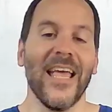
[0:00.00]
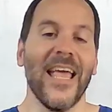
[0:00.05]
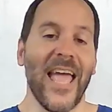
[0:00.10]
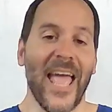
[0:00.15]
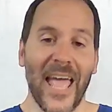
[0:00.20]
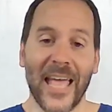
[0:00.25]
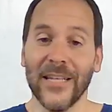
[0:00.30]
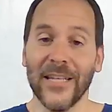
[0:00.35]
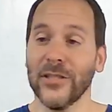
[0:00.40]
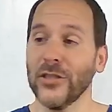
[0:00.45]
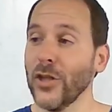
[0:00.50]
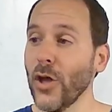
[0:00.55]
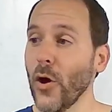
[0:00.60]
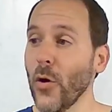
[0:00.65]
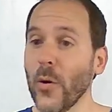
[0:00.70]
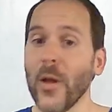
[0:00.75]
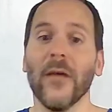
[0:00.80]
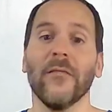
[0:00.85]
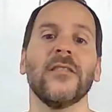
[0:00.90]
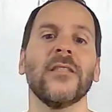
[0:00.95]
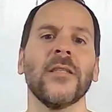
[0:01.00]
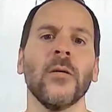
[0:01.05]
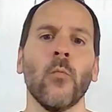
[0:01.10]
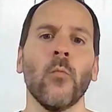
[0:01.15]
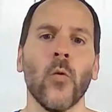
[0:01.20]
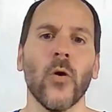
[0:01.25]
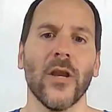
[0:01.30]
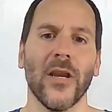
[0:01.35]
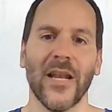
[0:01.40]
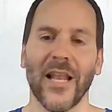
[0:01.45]
And so if
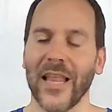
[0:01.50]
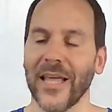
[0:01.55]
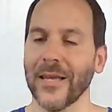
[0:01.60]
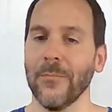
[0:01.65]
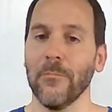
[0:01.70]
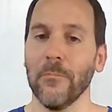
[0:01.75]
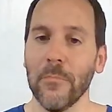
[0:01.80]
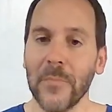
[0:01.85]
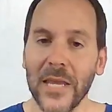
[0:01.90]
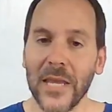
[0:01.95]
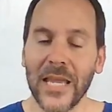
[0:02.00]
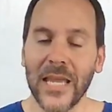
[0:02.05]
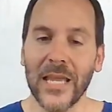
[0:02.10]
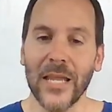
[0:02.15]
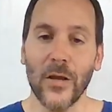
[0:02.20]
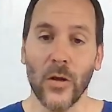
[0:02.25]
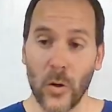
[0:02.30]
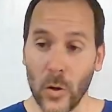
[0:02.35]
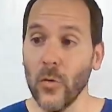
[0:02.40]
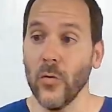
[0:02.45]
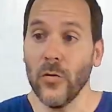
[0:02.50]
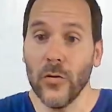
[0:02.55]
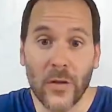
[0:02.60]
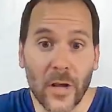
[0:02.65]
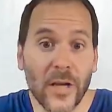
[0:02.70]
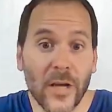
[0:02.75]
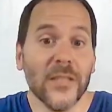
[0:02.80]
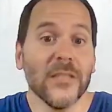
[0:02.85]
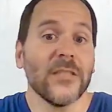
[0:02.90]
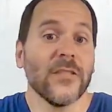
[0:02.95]
someone like me who
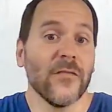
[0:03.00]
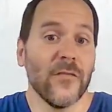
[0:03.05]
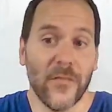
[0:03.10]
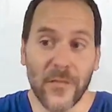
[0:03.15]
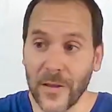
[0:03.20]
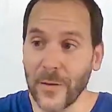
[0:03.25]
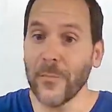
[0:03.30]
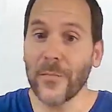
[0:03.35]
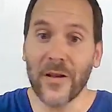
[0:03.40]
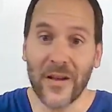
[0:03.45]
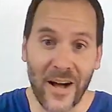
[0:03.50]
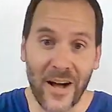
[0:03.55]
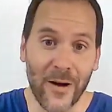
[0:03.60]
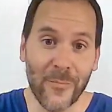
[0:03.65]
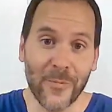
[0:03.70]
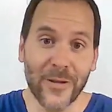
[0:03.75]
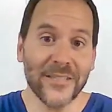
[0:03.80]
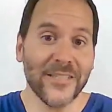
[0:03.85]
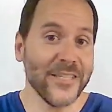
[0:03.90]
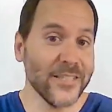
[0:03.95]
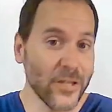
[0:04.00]
does flip comics, is a